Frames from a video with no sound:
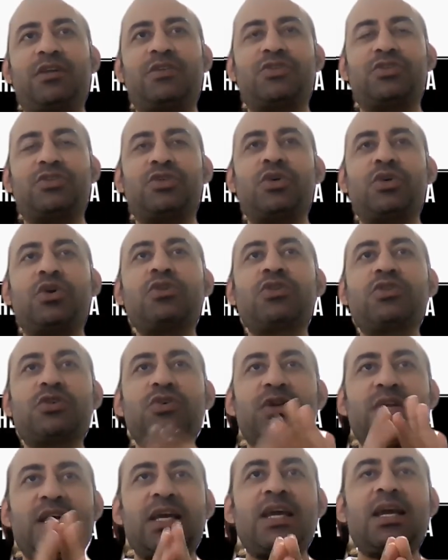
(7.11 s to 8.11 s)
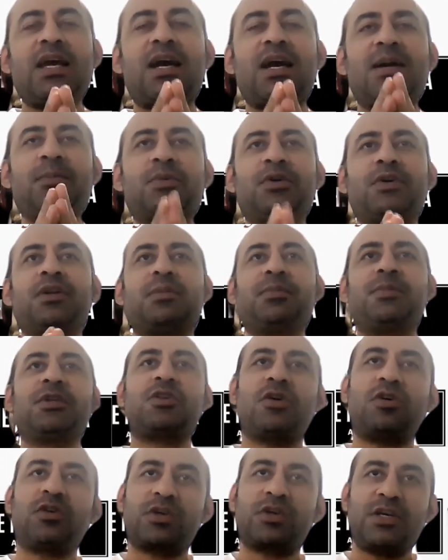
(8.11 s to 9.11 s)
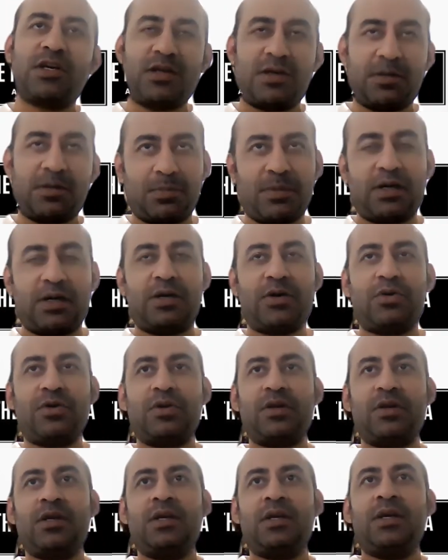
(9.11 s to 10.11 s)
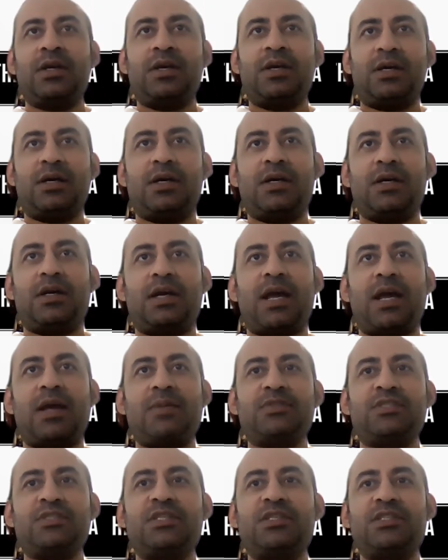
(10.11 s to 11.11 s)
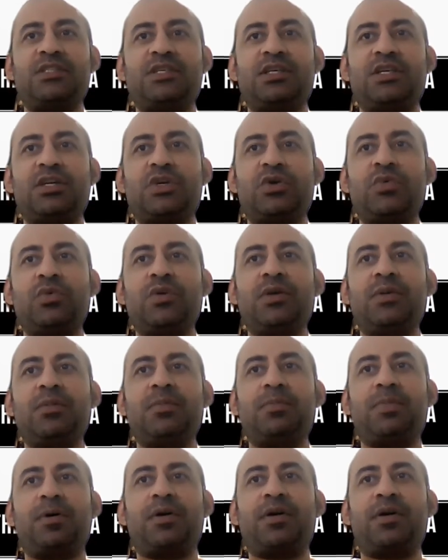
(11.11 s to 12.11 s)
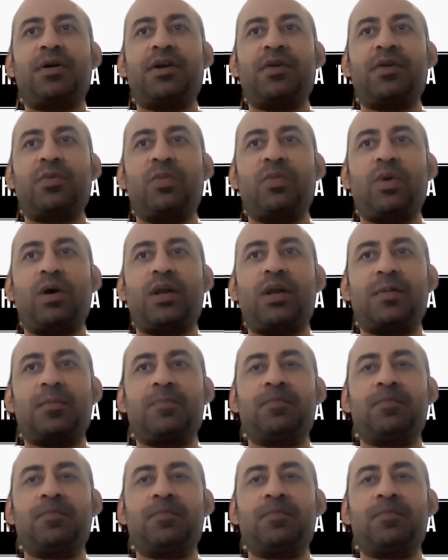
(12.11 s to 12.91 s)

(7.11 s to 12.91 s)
So today I'm going to be talking about MCCQE Part 1.